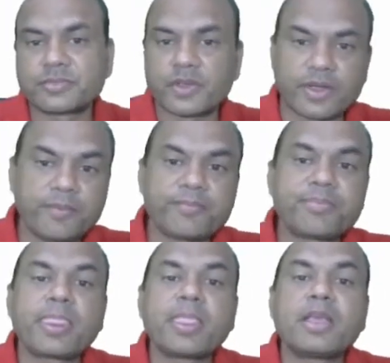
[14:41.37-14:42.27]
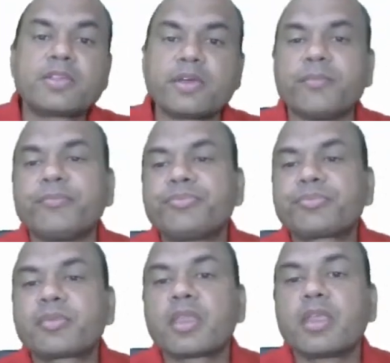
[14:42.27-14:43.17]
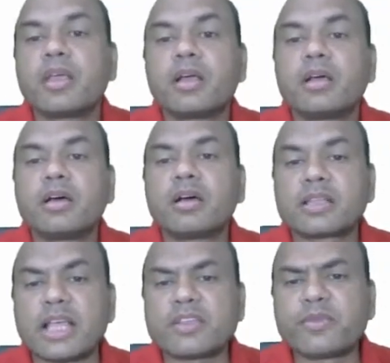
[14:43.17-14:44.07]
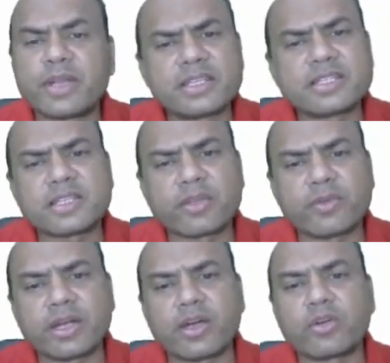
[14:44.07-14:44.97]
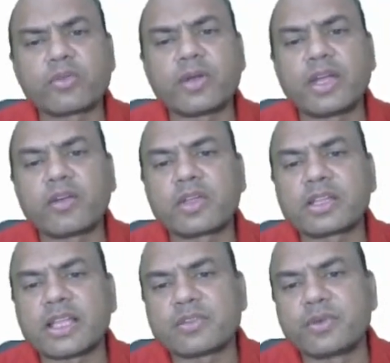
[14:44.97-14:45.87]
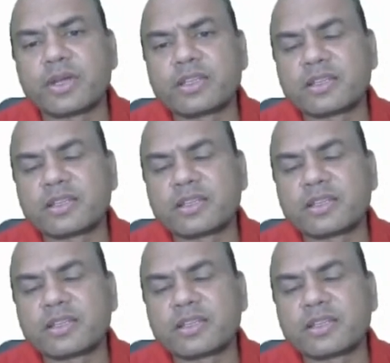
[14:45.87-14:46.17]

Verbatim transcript: Okay, so class width is required. How to find out the class width?